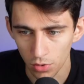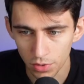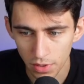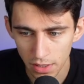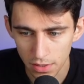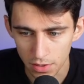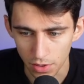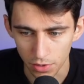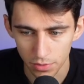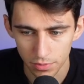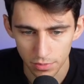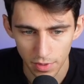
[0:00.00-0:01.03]
All you need to
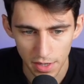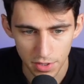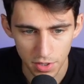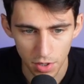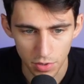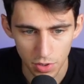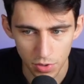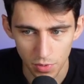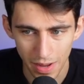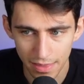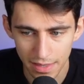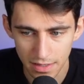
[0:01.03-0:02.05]
do is go to
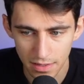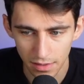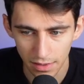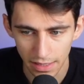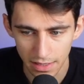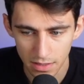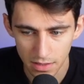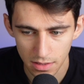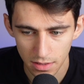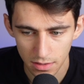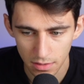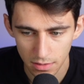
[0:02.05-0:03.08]
this
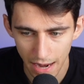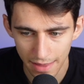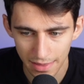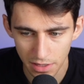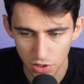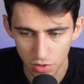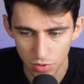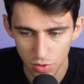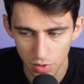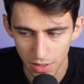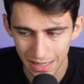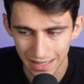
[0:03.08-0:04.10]
list and then go
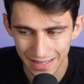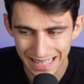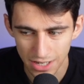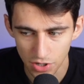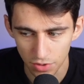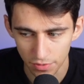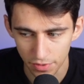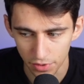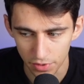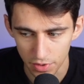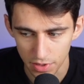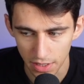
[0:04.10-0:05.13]
to the conditional
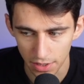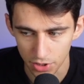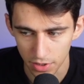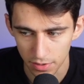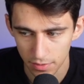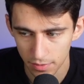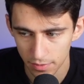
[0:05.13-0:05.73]
filter section.